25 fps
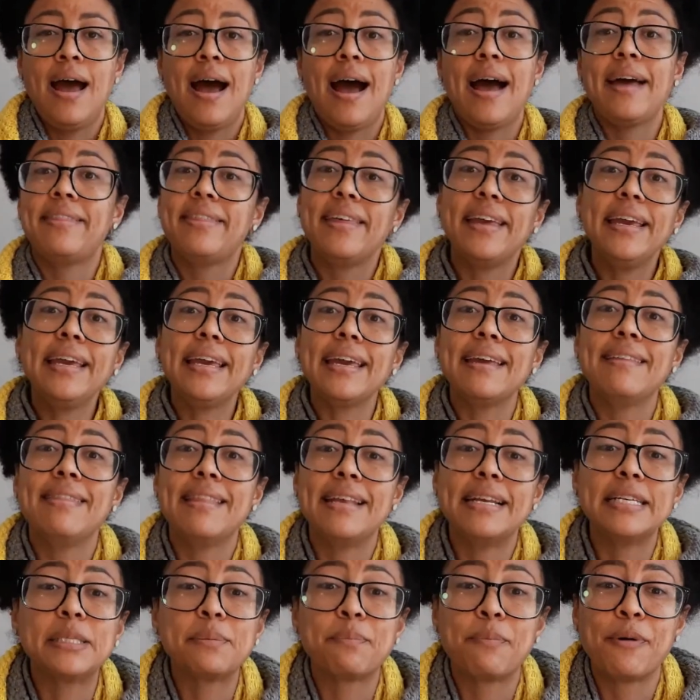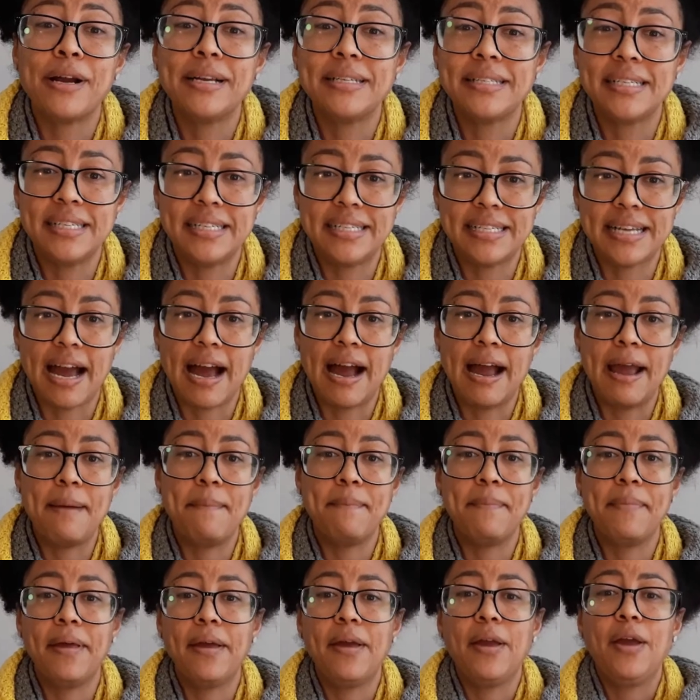I think in this present time,